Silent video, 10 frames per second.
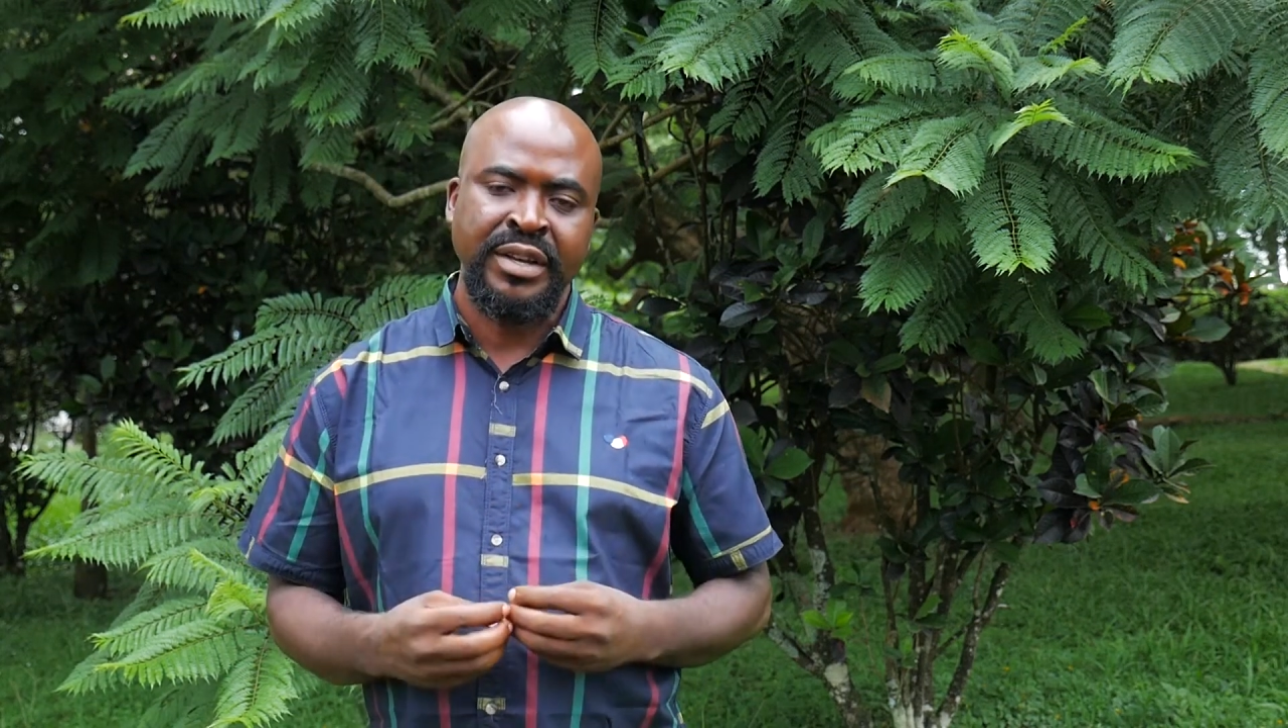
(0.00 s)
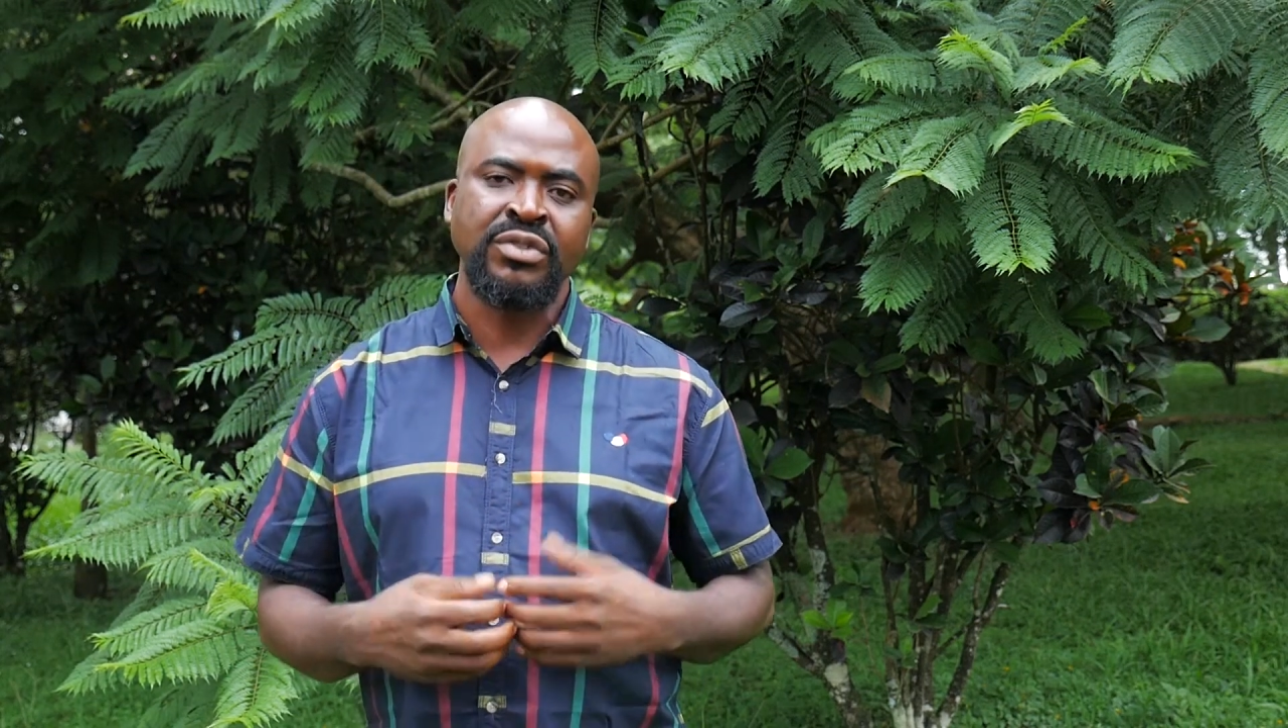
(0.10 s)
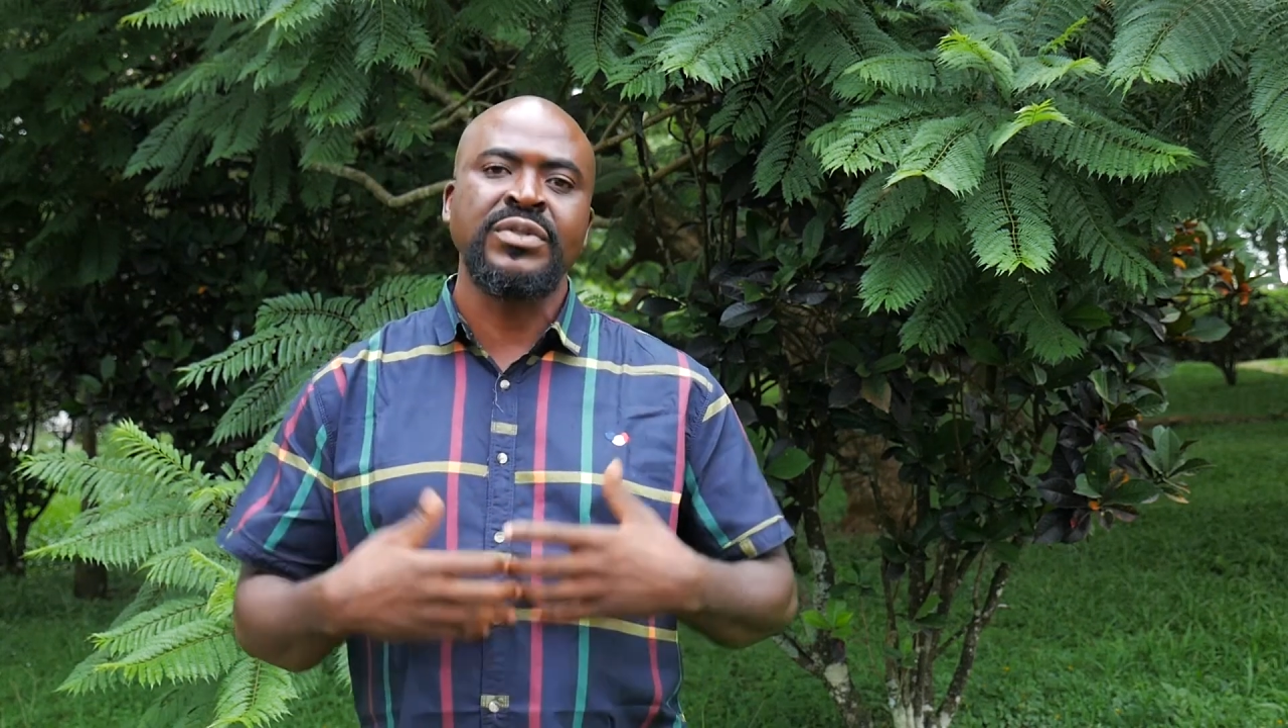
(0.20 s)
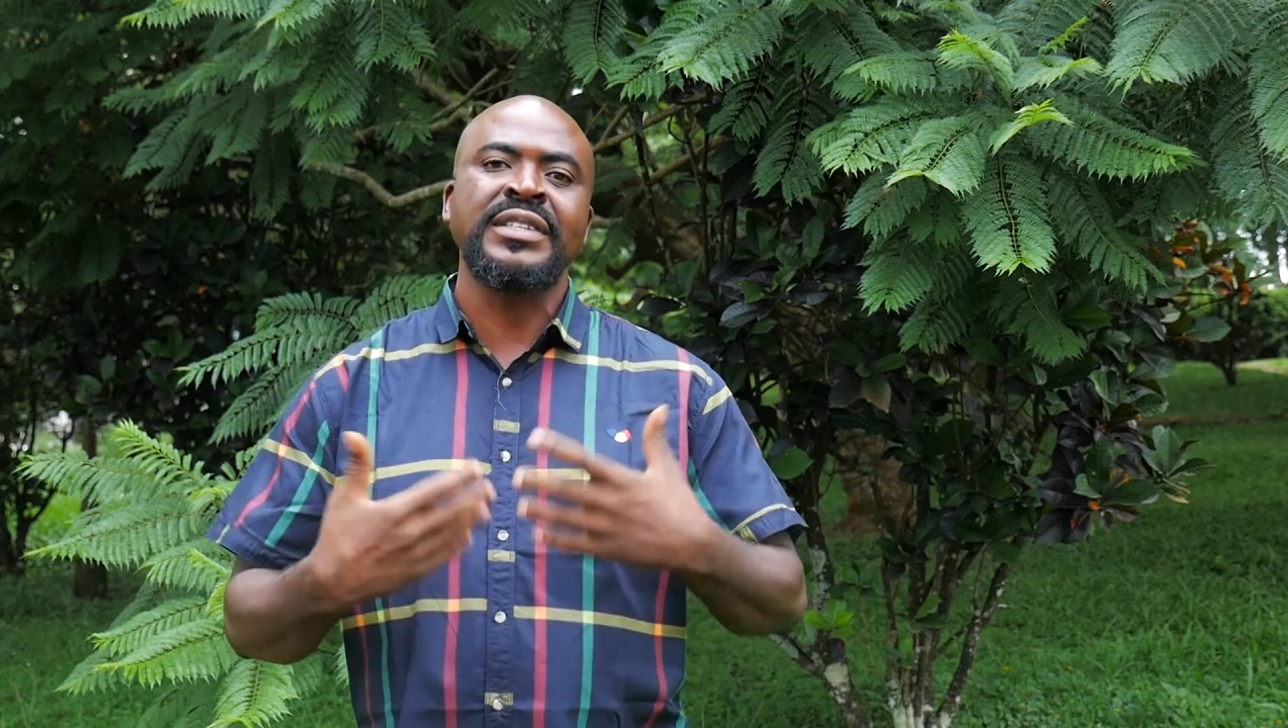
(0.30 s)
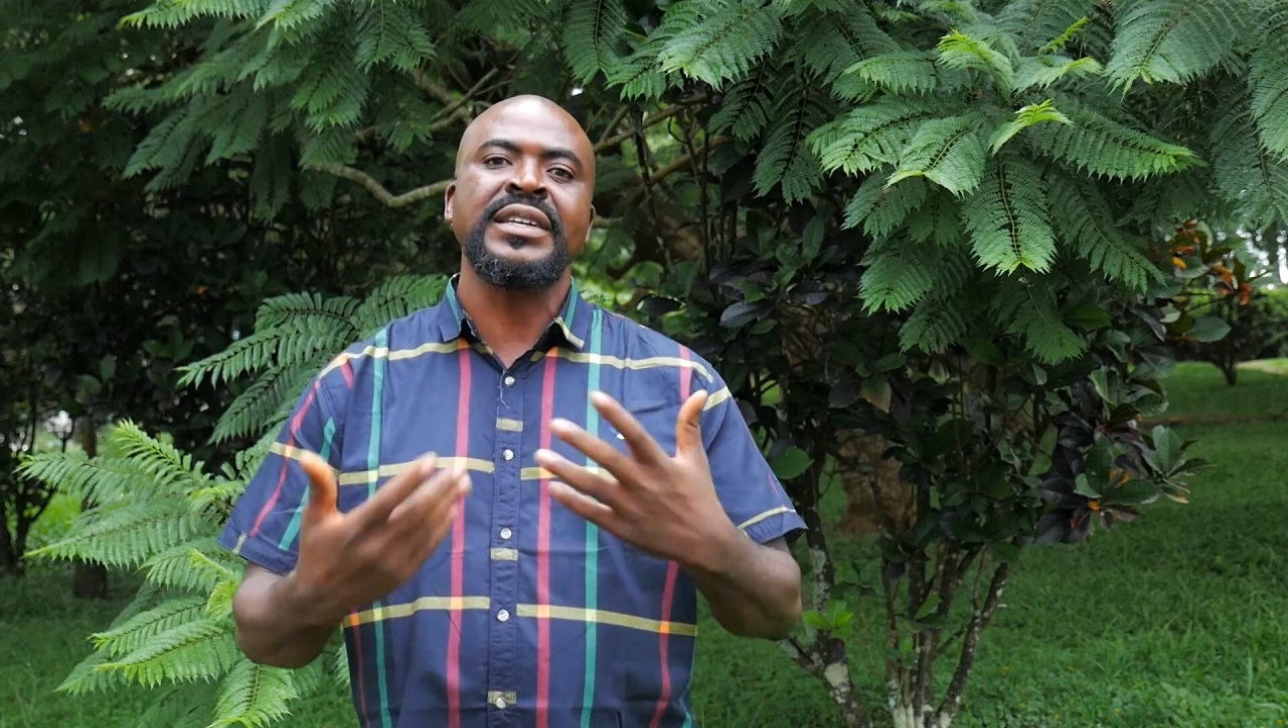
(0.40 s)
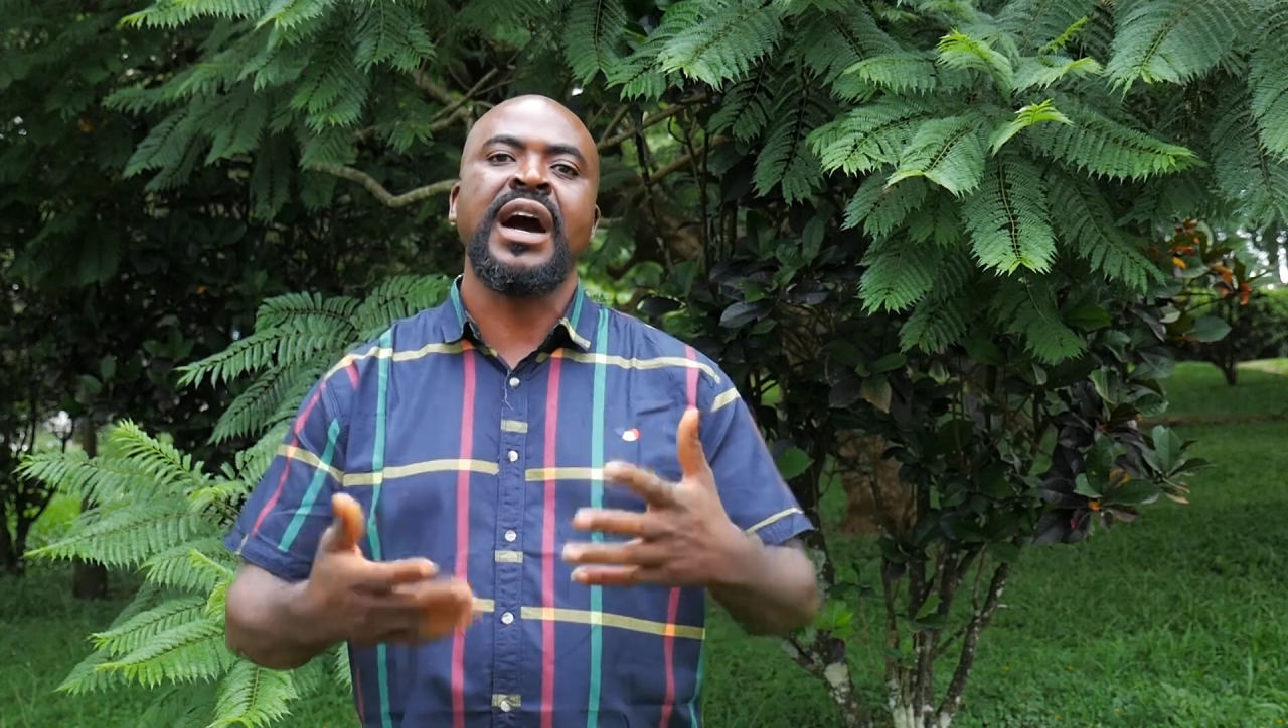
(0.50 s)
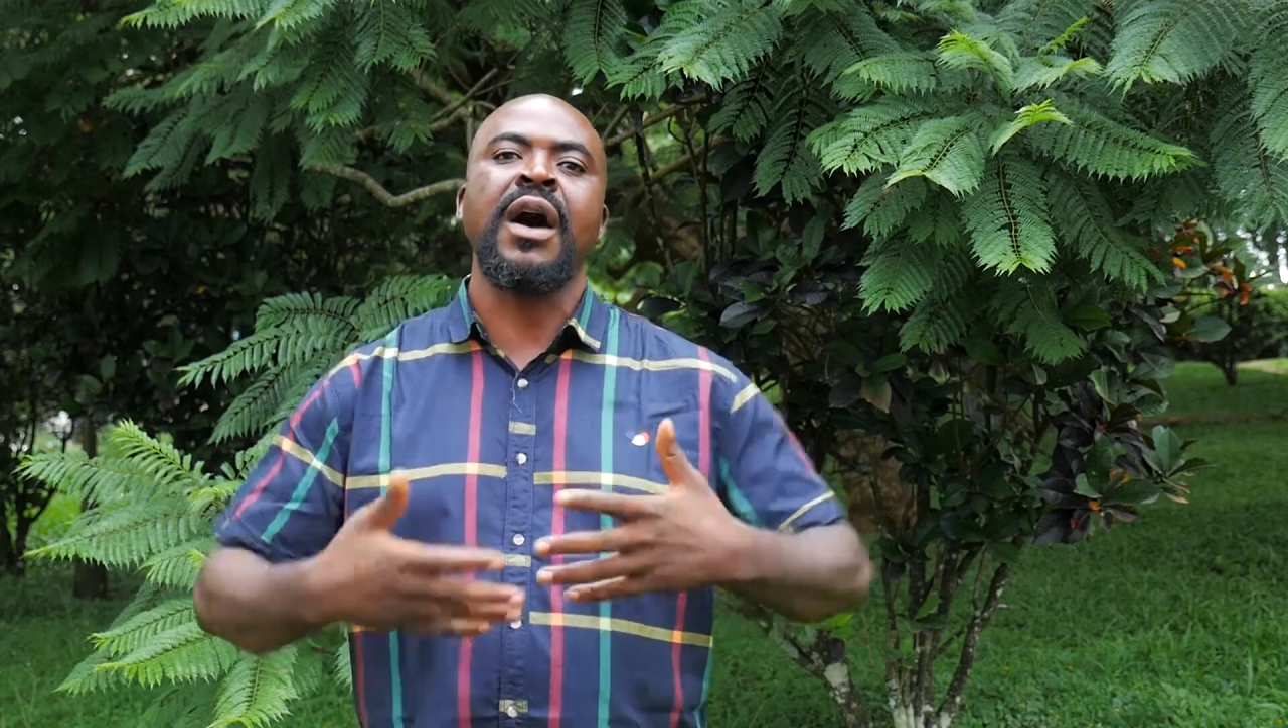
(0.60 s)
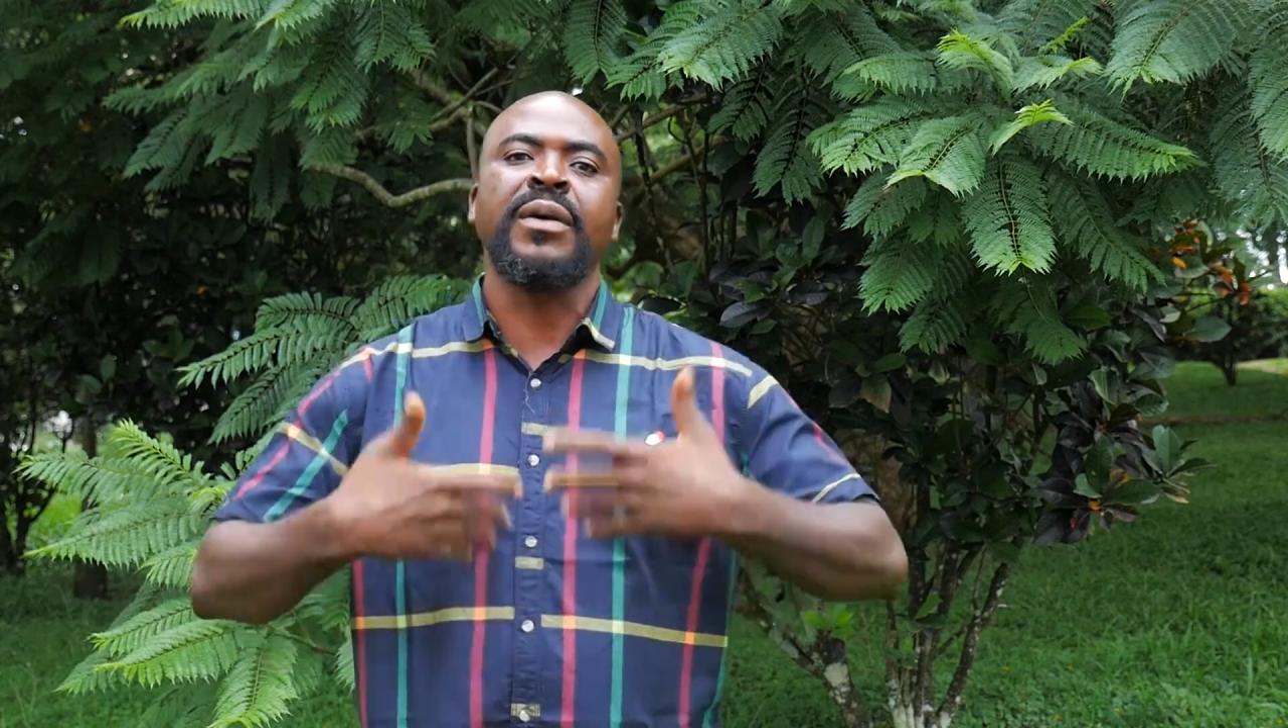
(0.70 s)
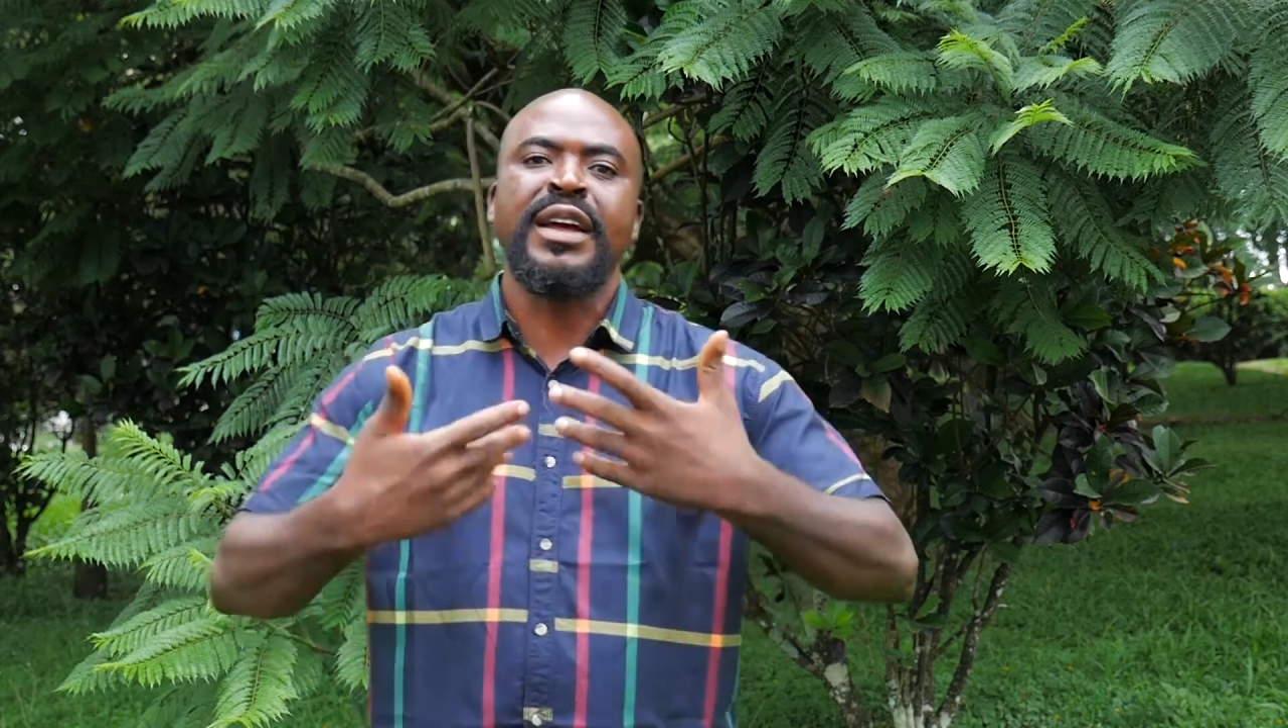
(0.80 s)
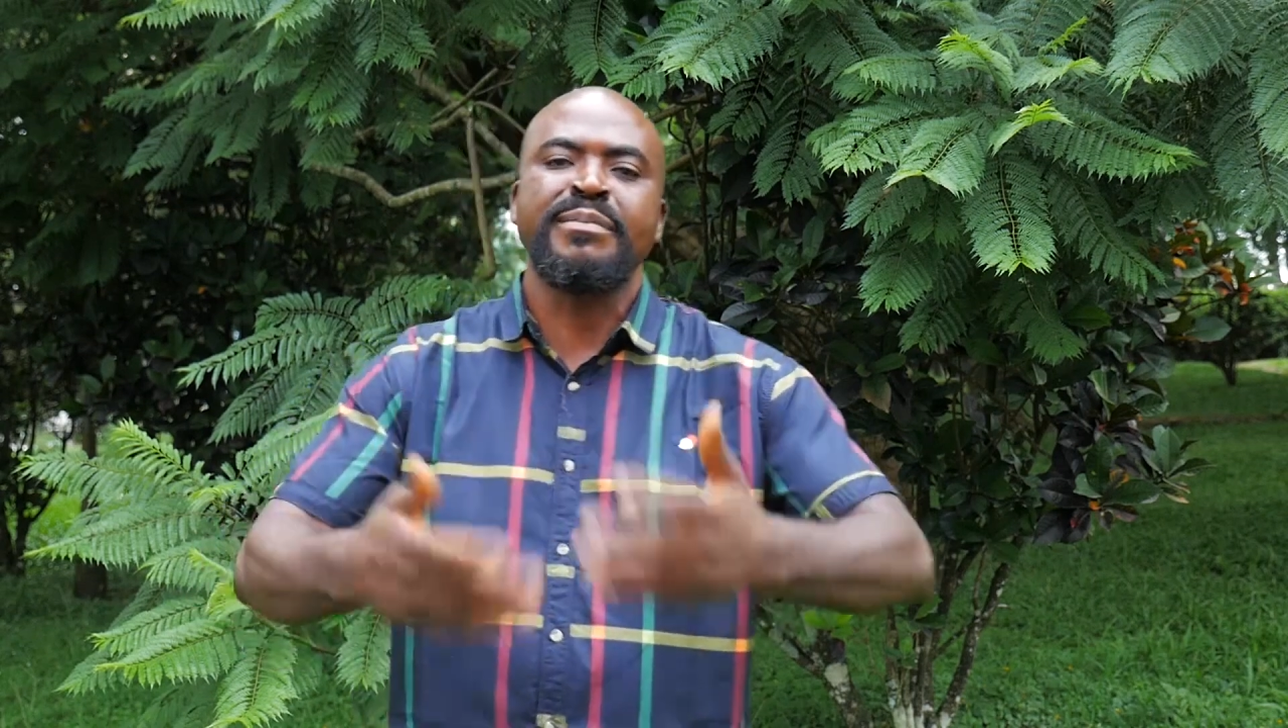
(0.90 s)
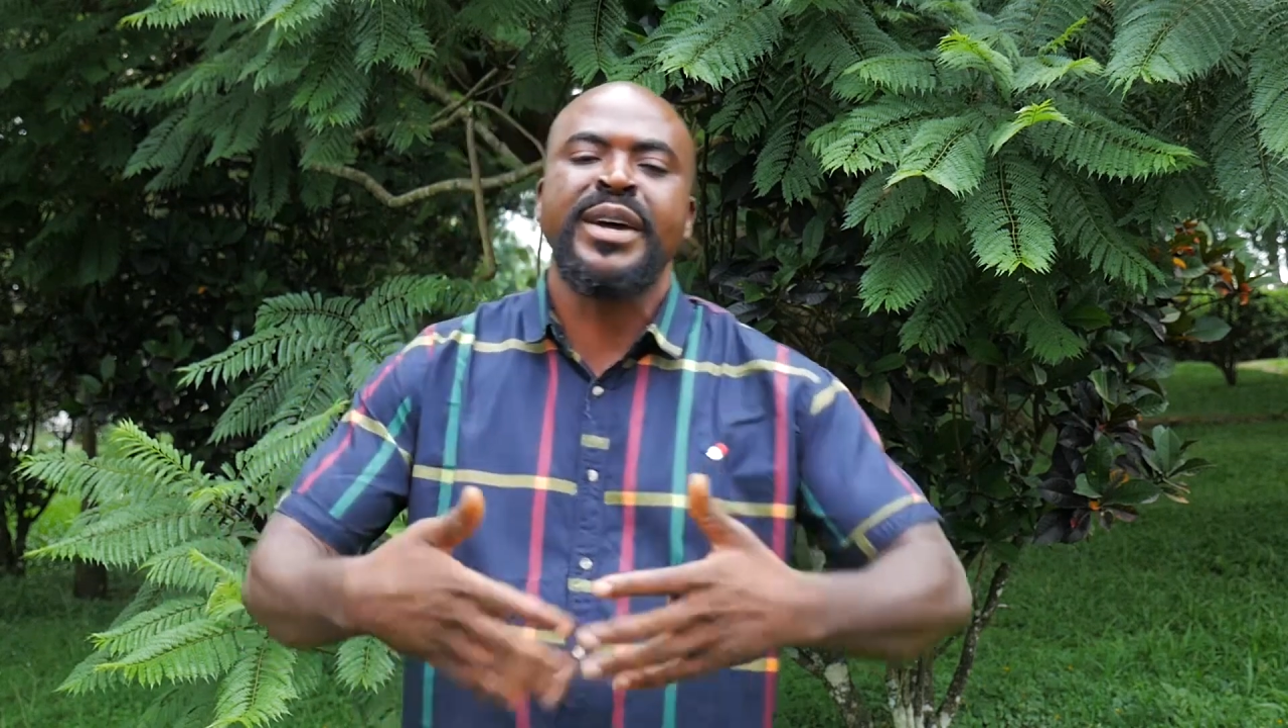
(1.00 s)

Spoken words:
to see how that